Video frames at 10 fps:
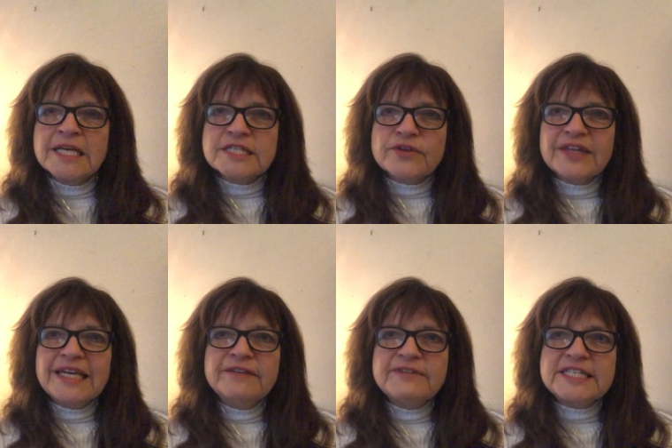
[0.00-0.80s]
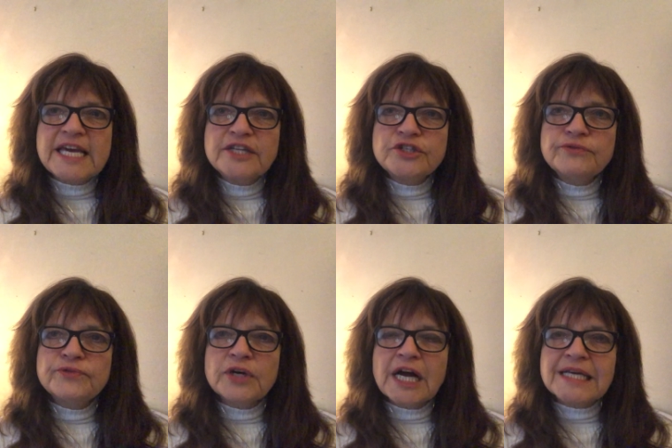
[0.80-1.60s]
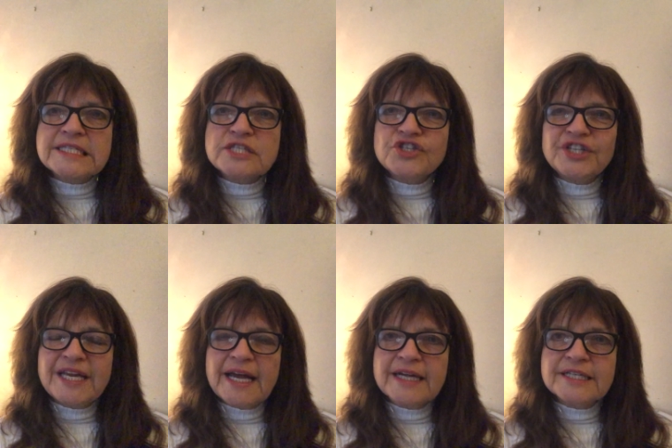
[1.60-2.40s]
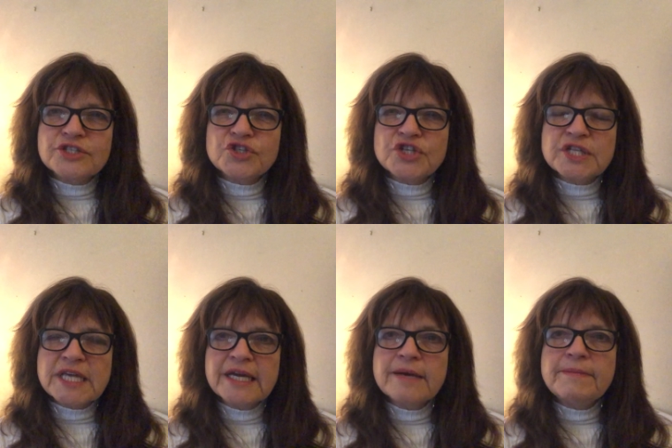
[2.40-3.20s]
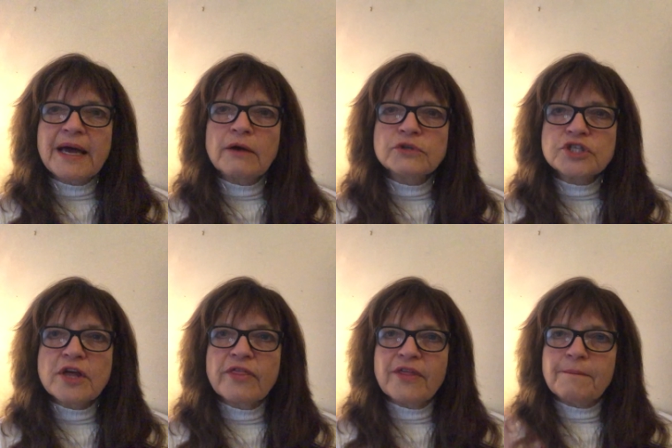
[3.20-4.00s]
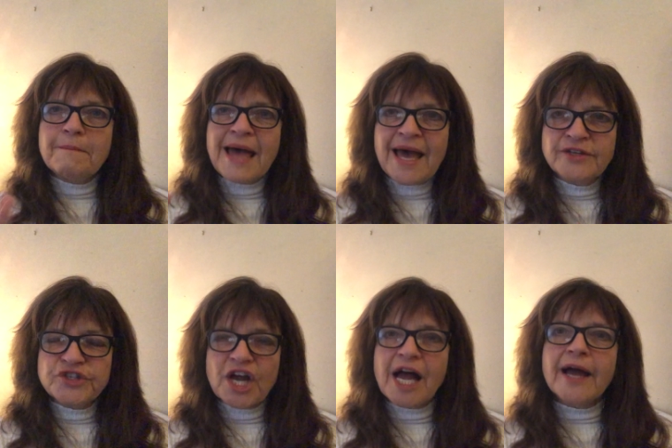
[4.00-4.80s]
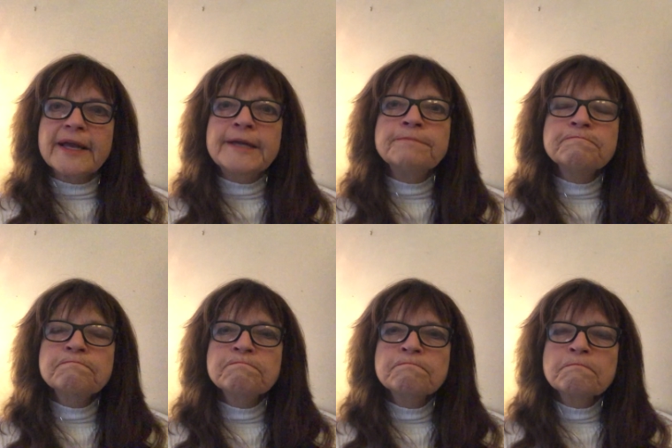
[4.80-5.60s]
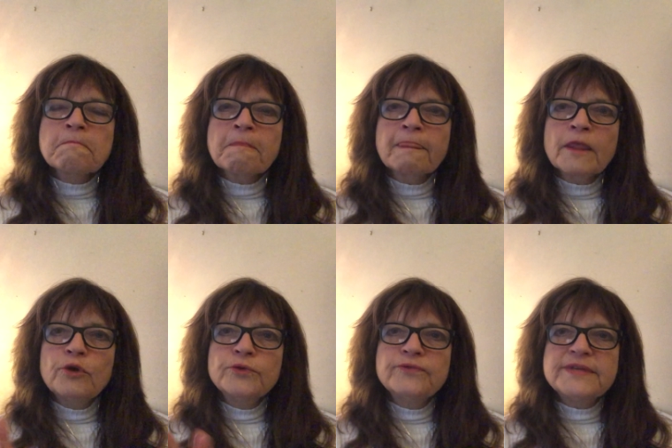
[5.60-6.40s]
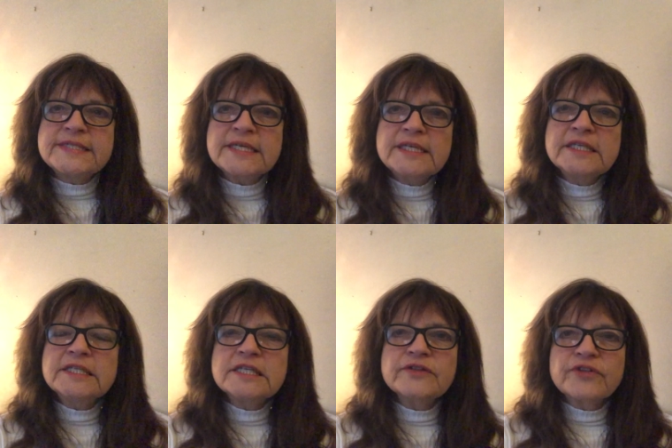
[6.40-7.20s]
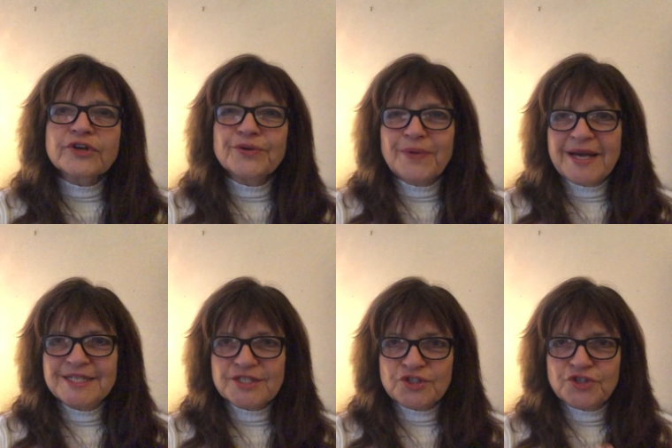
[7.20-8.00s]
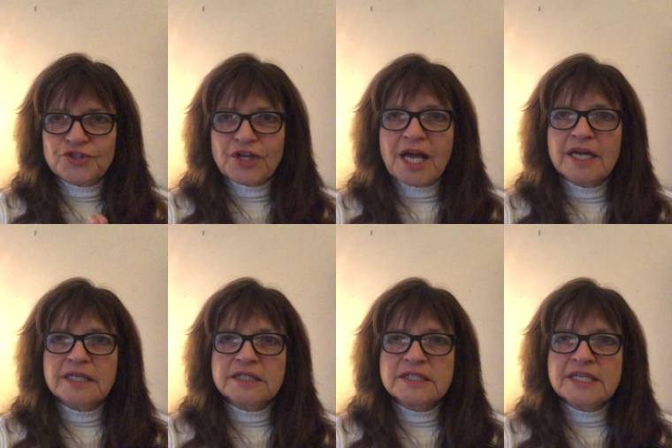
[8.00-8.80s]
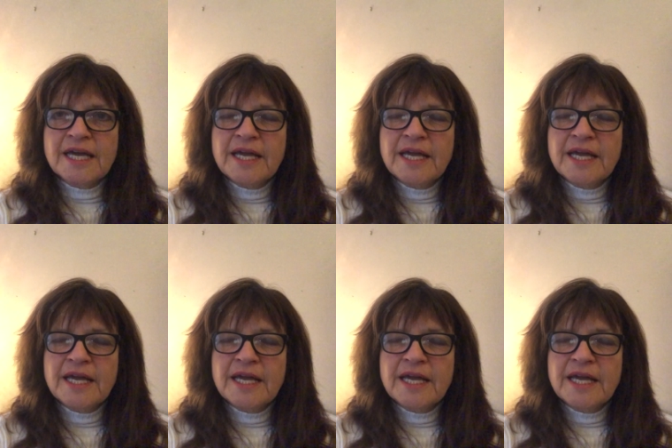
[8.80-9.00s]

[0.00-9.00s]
So the invitation for us today is to think about the Magi who visited the Christ child